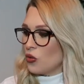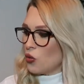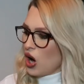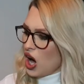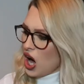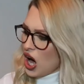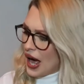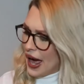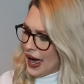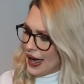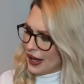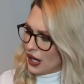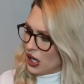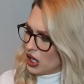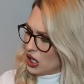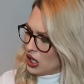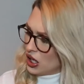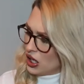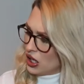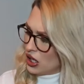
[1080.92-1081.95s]
why
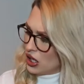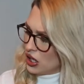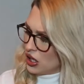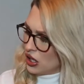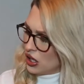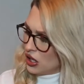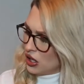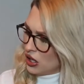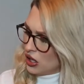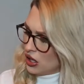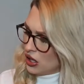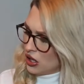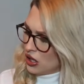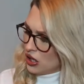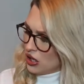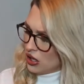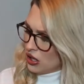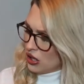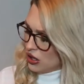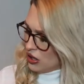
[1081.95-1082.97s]
people might
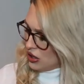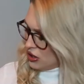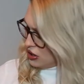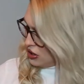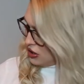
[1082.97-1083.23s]
not